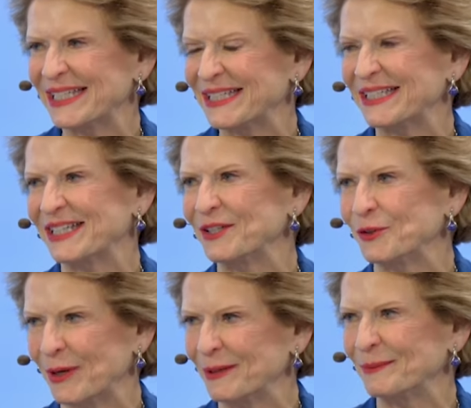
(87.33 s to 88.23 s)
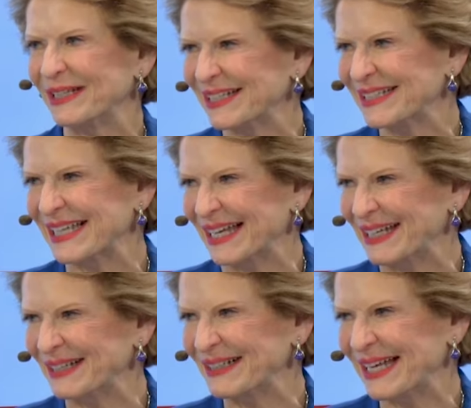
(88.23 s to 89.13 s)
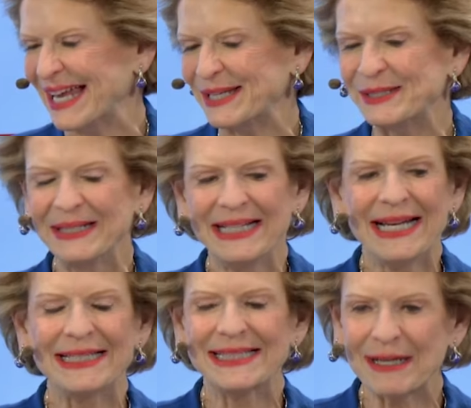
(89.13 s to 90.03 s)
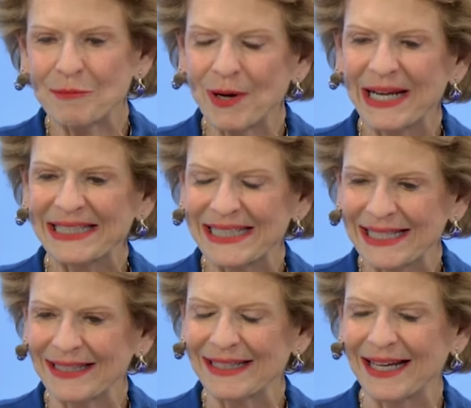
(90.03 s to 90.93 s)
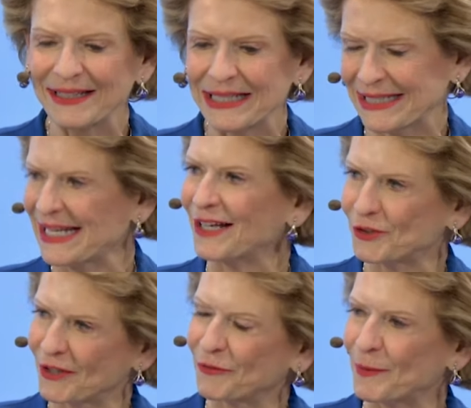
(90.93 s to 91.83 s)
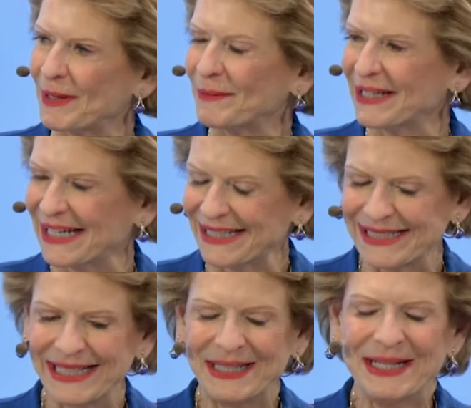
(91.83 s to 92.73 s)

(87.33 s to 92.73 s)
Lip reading: This is incredibly exciting, and in some ways, nostalgic for me, because